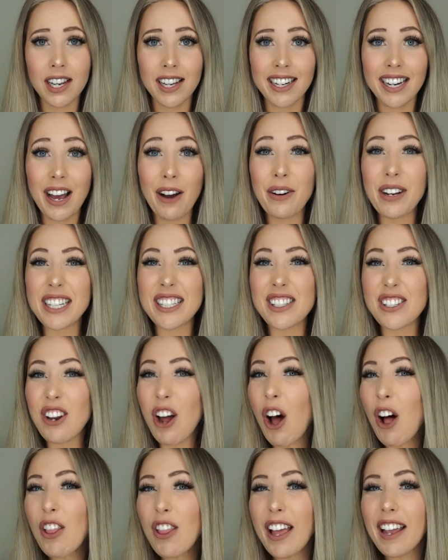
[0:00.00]
Now, it's
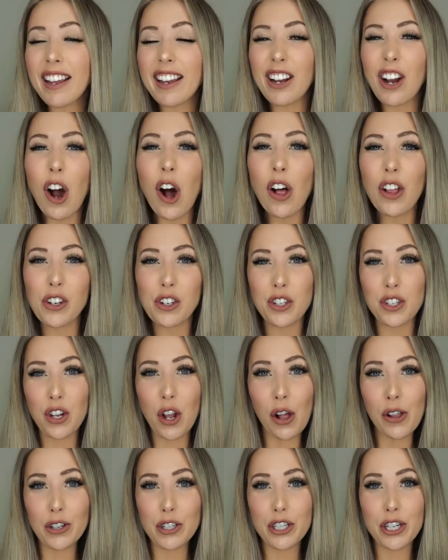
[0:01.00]
not like a college
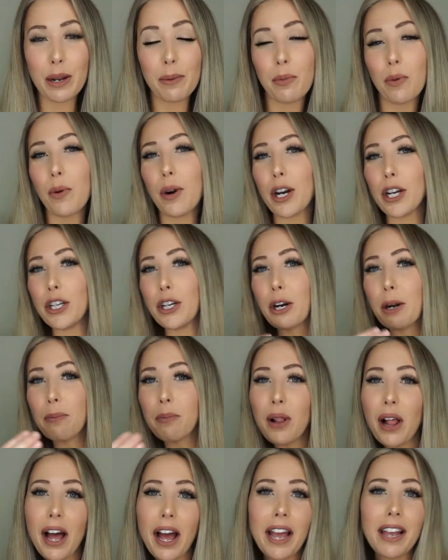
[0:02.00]
scholarship where you're
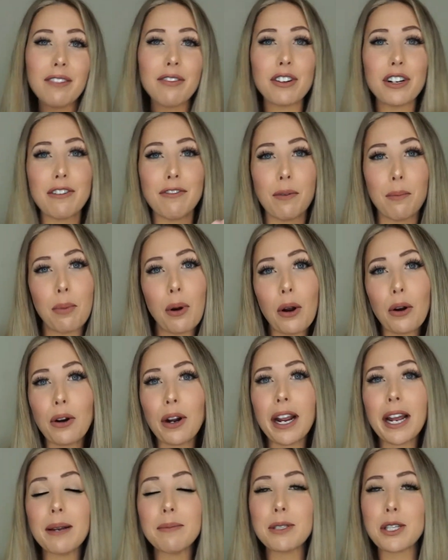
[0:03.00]
applying for different
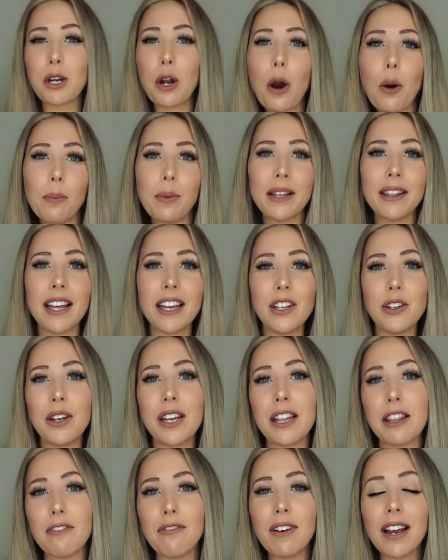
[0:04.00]
programs and hoping that you
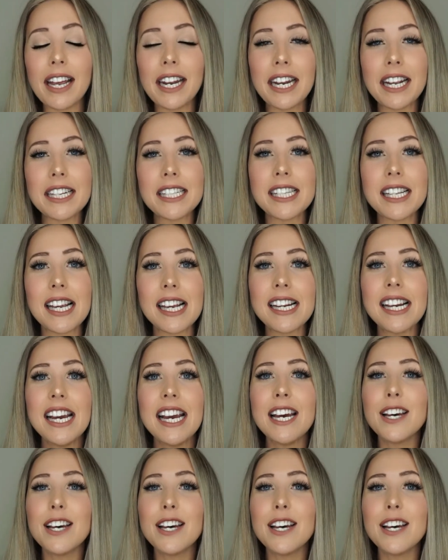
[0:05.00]
get the financing.